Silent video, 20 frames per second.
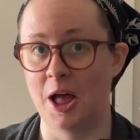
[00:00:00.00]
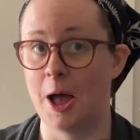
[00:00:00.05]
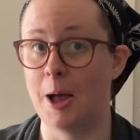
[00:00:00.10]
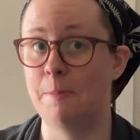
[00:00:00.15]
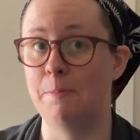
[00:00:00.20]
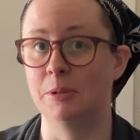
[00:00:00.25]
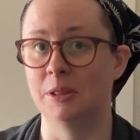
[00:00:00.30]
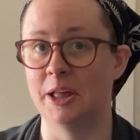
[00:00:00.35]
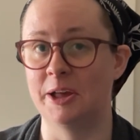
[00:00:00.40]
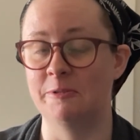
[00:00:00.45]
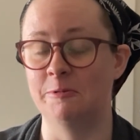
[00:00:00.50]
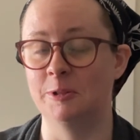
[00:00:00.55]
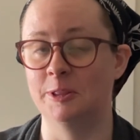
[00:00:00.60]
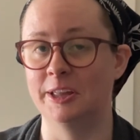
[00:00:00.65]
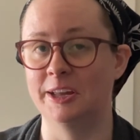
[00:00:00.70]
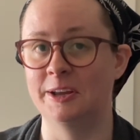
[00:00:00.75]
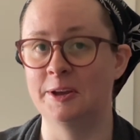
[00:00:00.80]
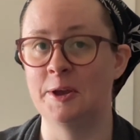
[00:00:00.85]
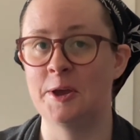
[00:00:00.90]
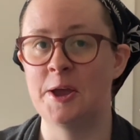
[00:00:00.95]

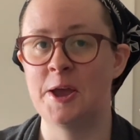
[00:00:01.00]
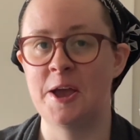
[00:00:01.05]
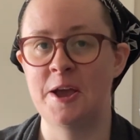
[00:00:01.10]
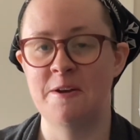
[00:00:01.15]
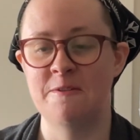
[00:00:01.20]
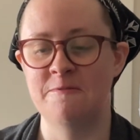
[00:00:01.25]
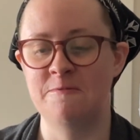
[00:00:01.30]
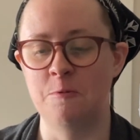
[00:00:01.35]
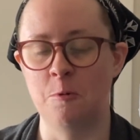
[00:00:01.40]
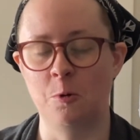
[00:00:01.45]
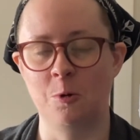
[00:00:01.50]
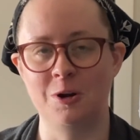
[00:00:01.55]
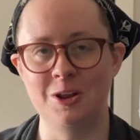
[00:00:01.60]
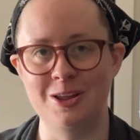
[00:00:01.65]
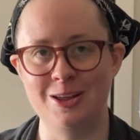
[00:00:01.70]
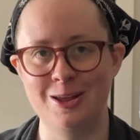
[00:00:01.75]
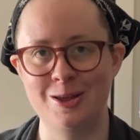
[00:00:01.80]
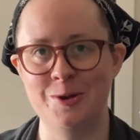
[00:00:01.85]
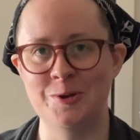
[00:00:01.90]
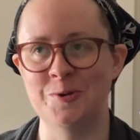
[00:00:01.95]
upleveling for
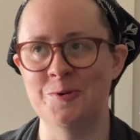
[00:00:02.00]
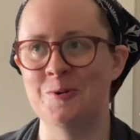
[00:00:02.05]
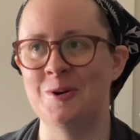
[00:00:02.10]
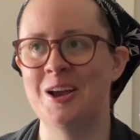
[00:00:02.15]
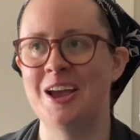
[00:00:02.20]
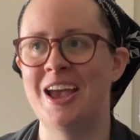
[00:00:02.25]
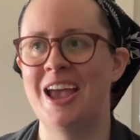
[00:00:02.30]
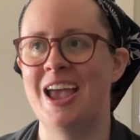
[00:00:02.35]
you